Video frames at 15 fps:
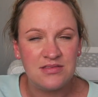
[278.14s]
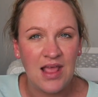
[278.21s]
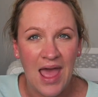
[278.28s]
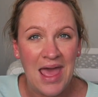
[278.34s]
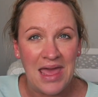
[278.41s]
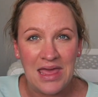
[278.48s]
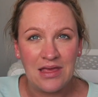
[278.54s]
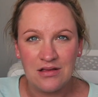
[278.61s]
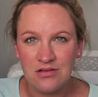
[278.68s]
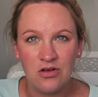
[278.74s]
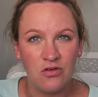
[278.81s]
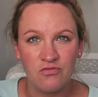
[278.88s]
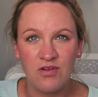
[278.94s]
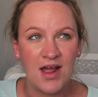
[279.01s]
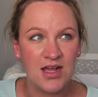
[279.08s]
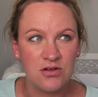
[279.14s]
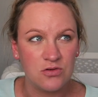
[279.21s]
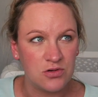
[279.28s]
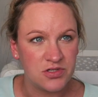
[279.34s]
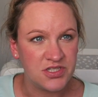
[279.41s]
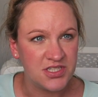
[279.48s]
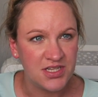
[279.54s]
day on
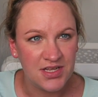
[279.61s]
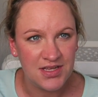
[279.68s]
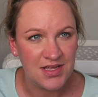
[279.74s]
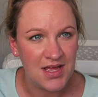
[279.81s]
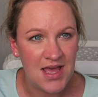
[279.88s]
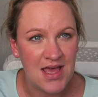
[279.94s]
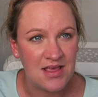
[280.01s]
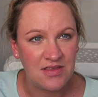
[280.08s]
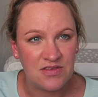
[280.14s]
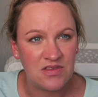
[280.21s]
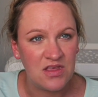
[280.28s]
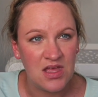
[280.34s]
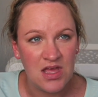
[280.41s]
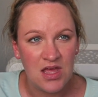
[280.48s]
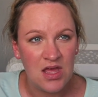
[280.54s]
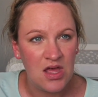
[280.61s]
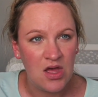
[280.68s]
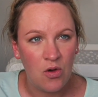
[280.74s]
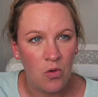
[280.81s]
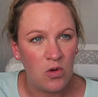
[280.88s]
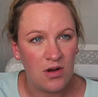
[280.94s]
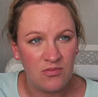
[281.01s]
record. It's
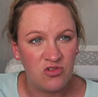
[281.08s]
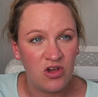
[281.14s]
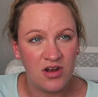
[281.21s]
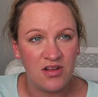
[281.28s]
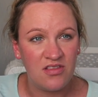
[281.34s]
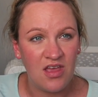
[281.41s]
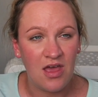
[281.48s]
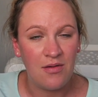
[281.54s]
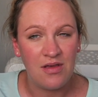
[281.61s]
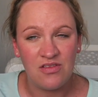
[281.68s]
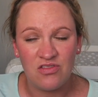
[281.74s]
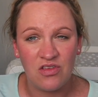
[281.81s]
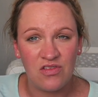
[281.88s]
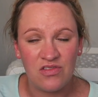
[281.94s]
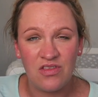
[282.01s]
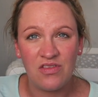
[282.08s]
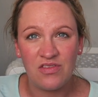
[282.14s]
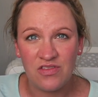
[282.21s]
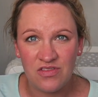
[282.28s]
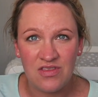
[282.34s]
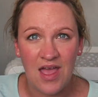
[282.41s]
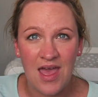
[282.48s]
all I'm trying to do is just
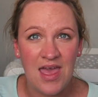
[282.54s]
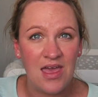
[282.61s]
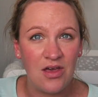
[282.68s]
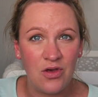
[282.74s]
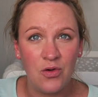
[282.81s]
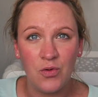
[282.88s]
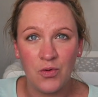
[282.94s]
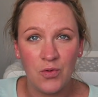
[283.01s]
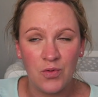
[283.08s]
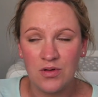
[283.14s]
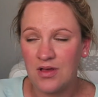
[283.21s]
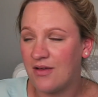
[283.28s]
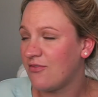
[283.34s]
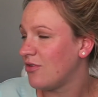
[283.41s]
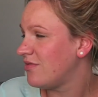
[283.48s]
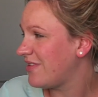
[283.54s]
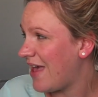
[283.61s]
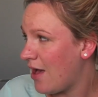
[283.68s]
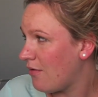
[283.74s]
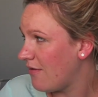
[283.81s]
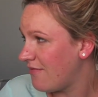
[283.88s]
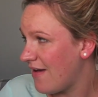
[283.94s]
stay cool. I've got
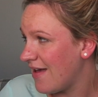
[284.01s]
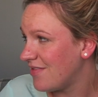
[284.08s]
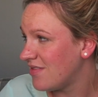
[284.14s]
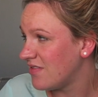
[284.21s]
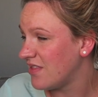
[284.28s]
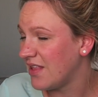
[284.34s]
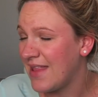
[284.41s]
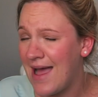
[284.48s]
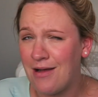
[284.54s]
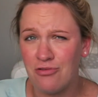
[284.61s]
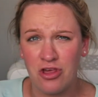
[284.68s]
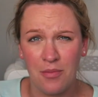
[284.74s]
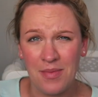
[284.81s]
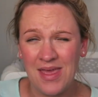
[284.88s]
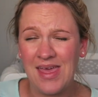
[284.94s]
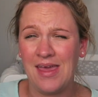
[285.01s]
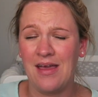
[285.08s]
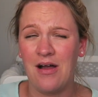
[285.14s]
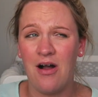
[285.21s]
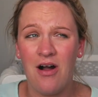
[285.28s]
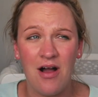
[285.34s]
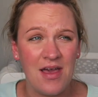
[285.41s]
tower fans in the lounge, I'm
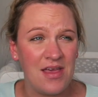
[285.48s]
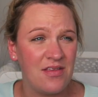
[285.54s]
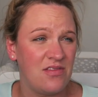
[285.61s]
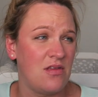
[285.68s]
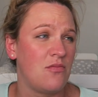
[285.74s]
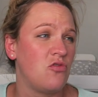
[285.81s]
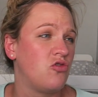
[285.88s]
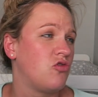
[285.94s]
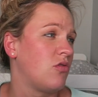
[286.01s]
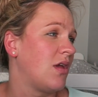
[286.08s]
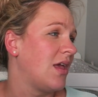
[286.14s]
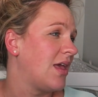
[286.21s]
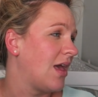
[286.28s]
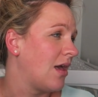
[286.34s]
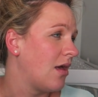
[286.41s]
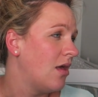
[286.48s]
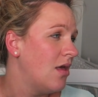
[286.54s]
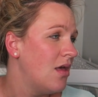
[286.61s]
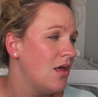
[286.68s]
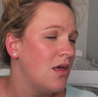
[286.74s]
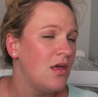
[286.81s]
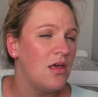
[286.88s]
eating ice, I'm drinking
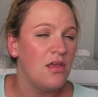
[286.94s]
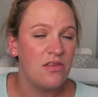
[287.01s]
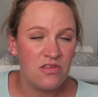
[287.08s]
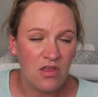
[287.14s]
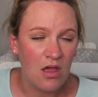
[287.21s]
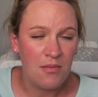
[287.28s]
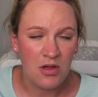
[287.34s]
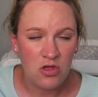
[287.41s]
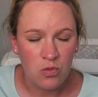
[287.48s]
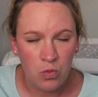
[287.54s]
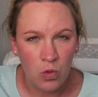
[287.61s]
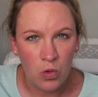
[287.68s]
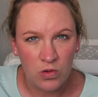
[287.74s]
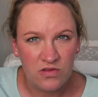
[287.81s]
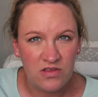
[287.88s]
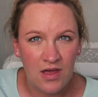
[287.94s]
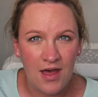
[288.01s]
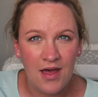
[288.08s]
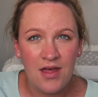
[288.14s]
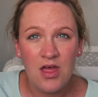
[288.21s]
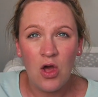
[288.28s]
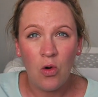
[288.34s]
so much
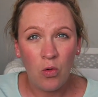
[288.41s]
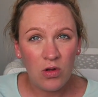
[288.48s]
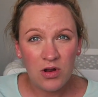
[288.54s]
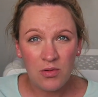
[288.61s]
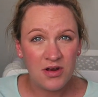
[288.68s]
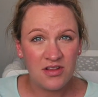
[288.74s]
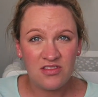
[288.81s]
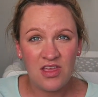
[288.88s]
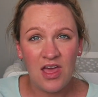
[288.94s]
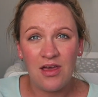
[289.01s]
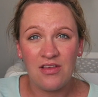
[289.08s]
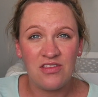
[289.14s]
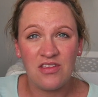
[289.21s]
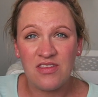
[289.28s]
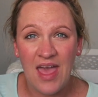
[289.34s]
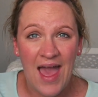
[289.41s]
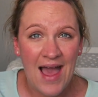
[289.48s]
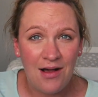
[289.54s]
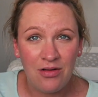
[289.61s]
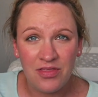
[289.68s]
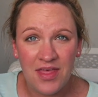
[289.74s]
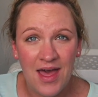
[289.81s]
water. All I want to do is just get
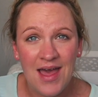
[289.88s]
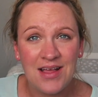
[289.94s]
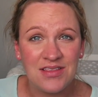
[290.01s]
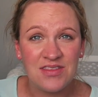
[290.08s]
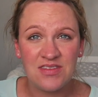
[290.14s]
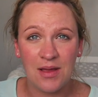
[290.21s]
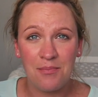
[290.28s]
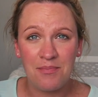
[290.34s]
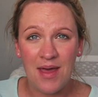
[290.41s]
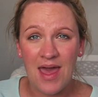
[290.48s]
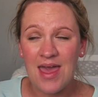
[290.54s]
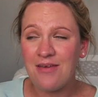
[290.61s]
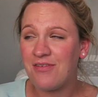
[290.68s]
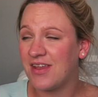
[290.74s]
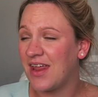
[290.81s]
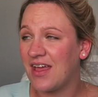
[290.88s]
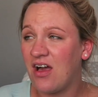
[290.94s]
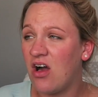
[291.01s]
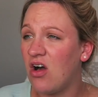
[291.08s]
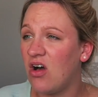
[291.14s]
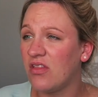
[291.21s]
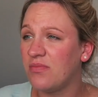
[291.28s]
out there and sunbathe, and I
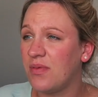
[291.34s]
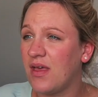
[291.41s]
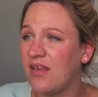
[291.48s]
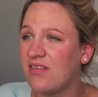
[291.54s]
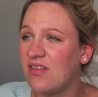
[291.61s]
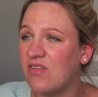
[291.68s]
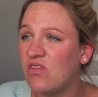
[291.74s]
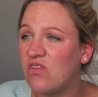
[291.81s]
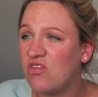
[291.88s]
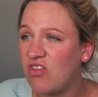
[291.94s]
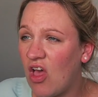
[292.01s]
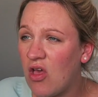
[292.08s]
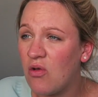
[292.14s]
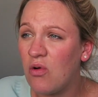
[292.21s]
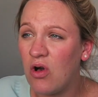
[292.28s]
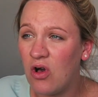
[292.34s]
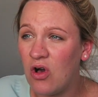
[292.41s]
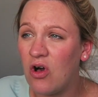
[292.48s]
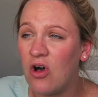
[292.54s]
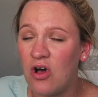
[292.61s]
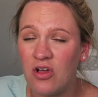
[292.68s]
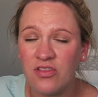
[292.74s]
can't because it's so
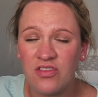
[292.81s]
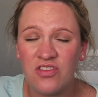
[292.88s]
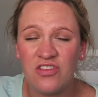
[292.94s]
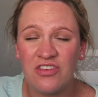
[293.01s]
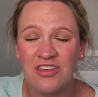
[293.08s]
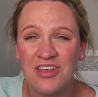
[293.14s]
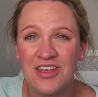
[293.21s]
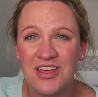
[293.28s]
hot